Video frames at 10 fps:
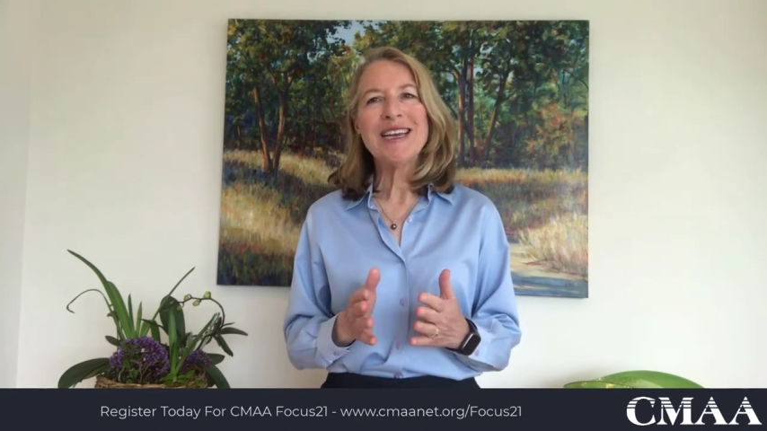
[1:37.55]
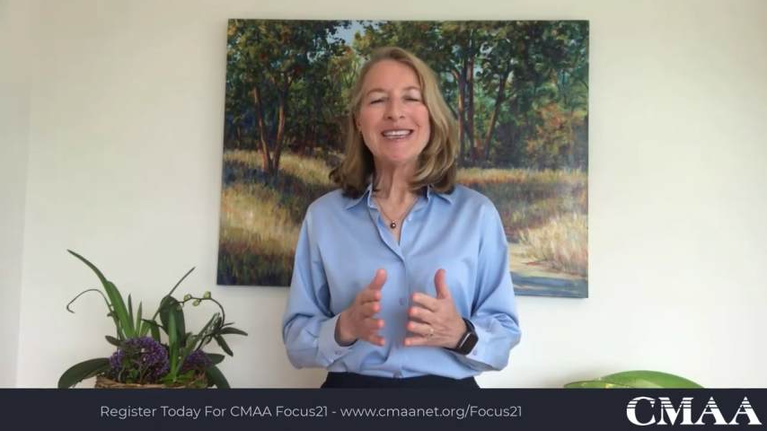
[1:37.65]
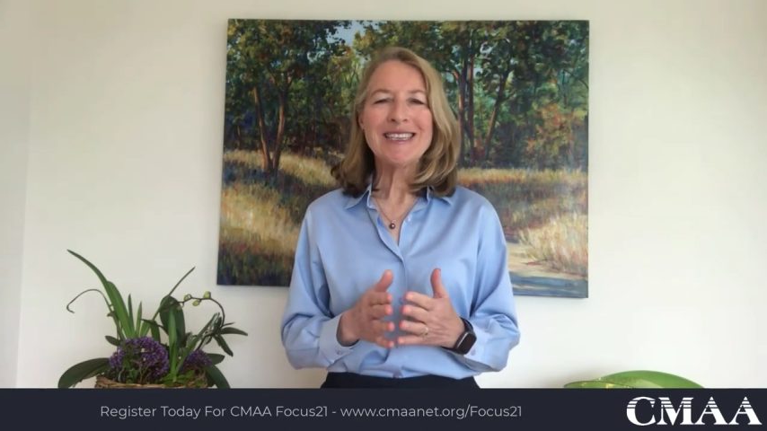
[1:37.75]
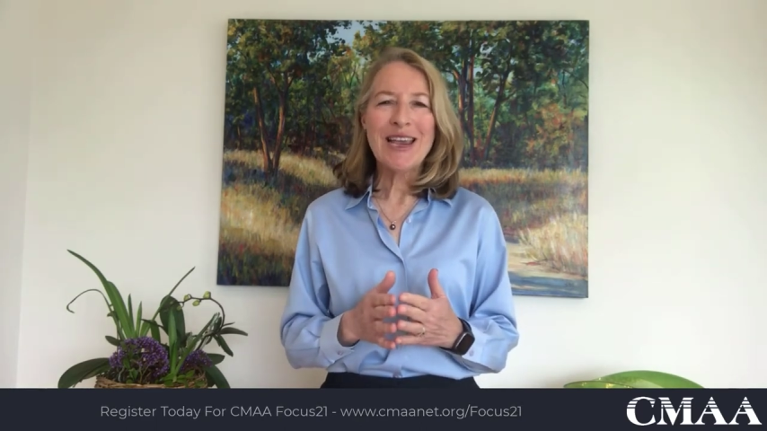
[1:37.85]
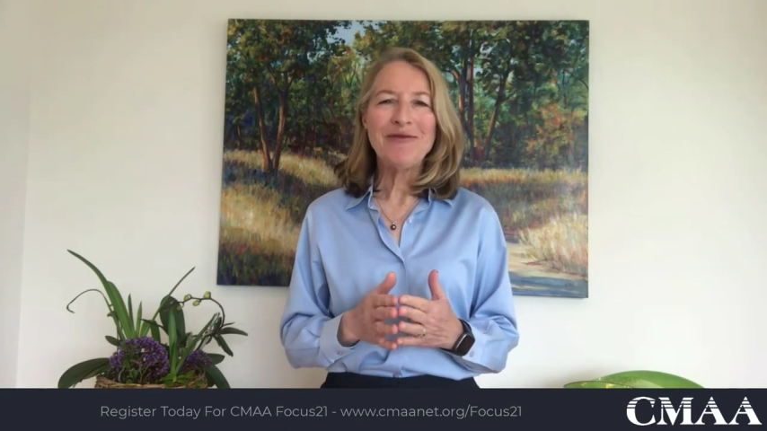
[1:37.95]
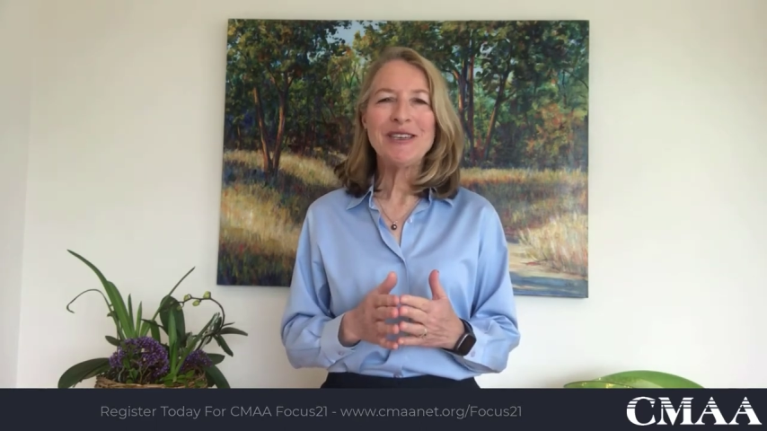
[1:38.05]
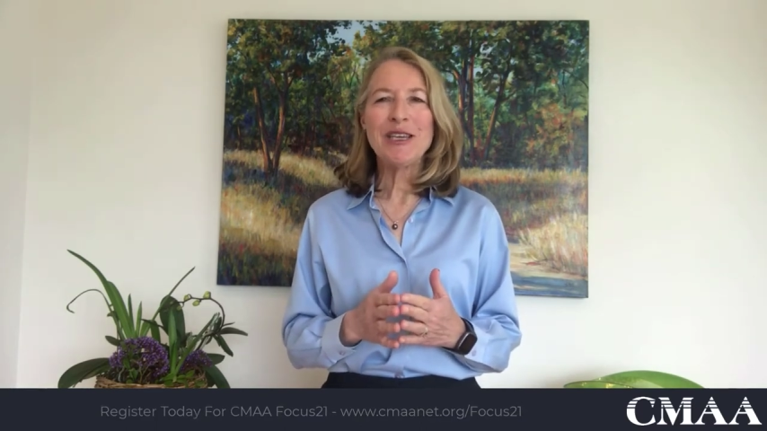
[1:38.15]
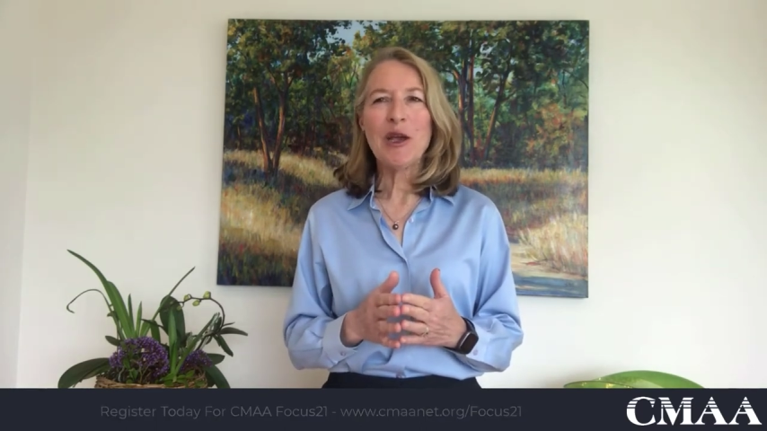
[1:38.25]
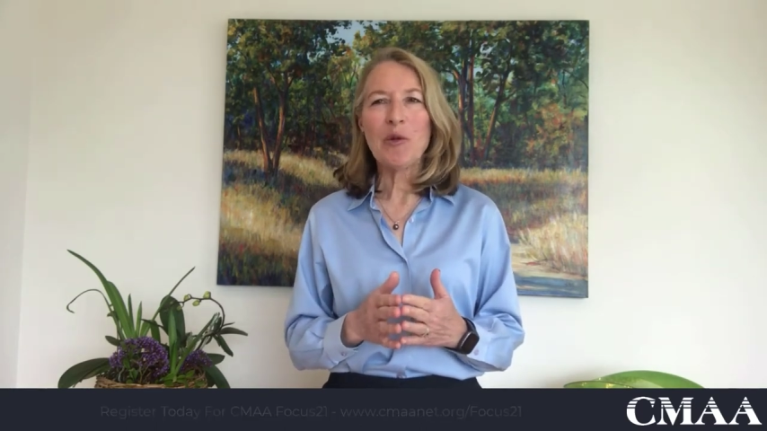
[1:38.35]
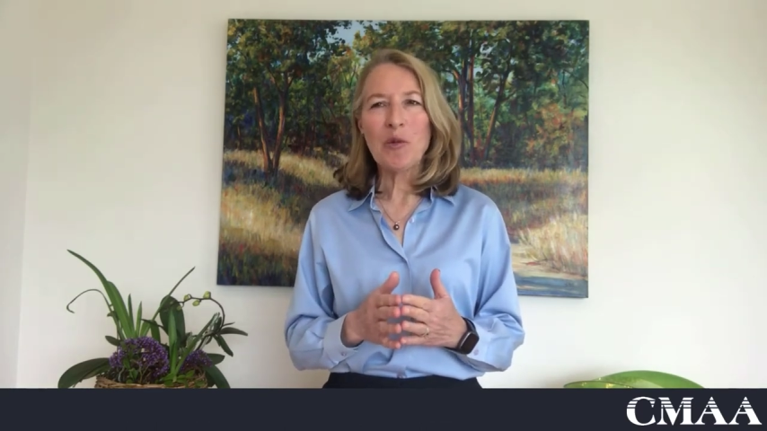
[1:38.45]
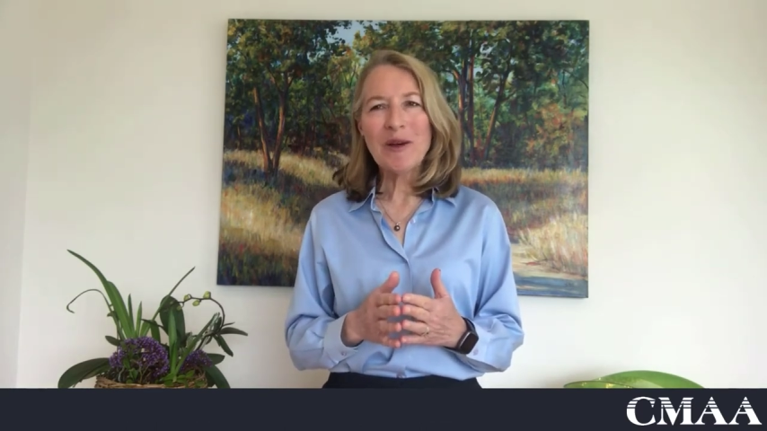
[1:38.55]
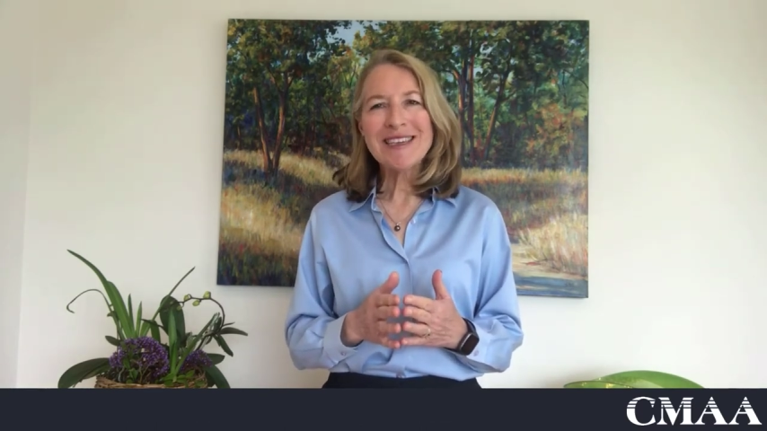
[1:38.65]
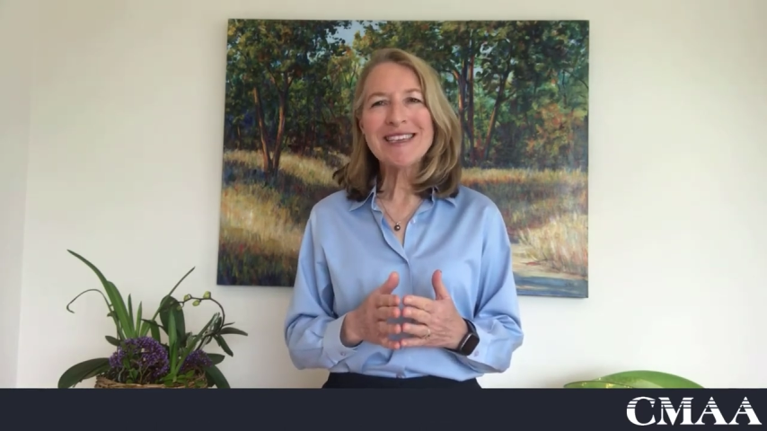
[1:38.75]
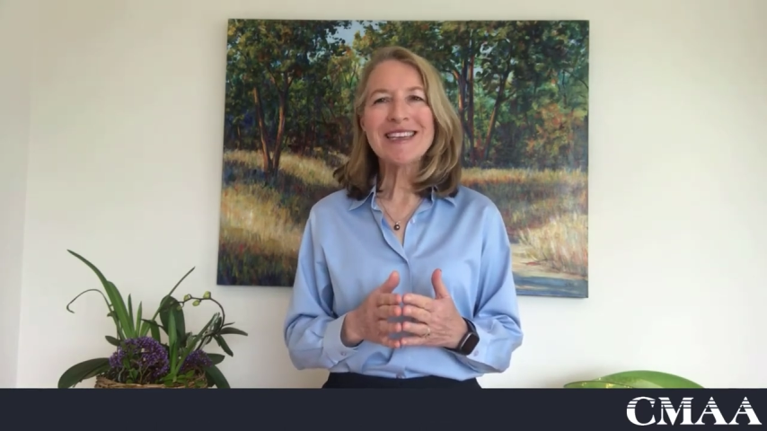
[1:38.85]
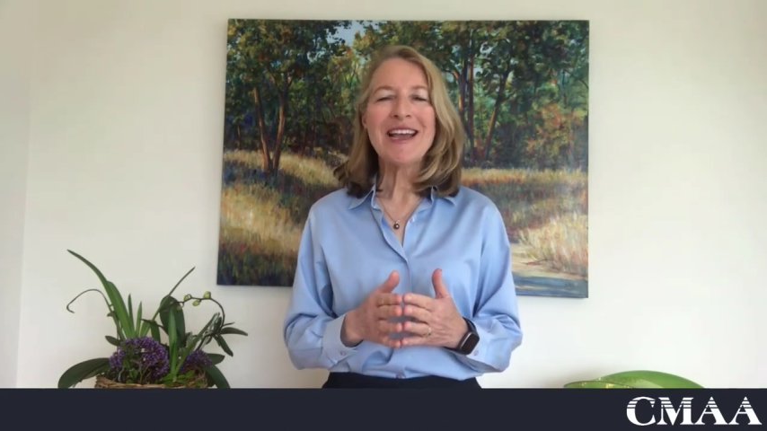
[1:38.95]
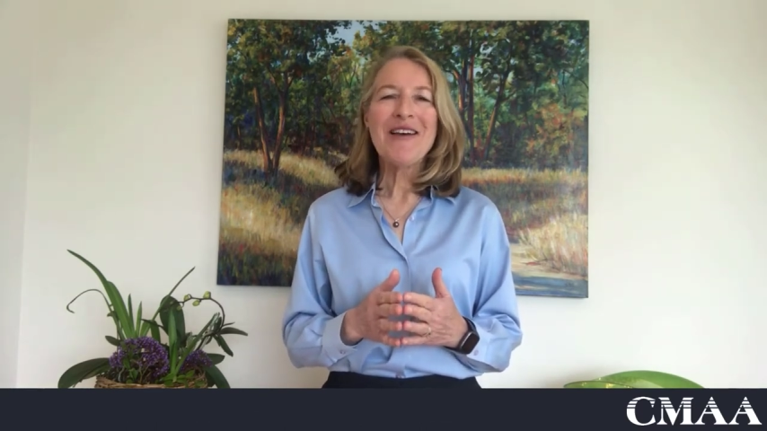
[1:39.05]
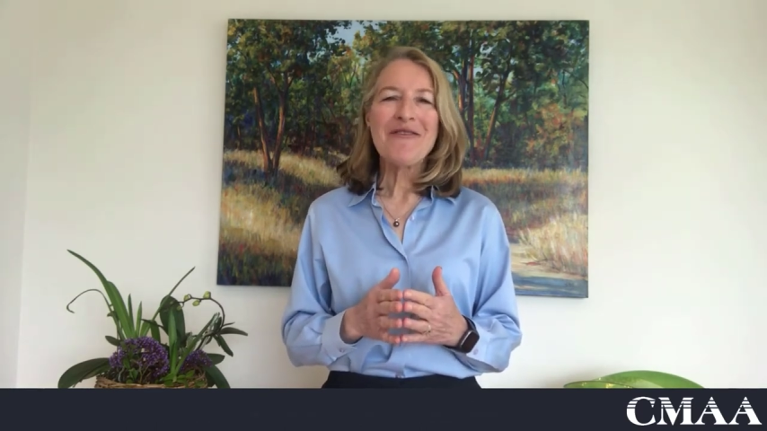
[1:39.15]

safety and risk,